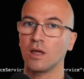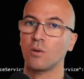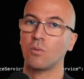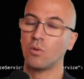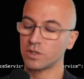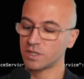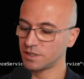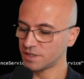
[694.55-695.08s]

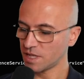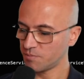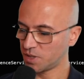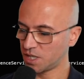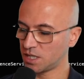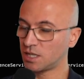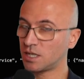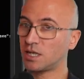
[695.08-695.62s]
what is
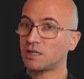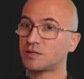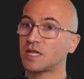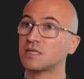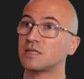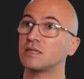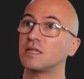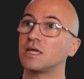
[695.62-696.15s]
happening is
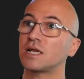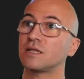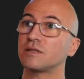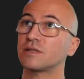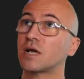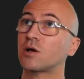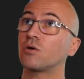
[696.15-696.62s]
that there is a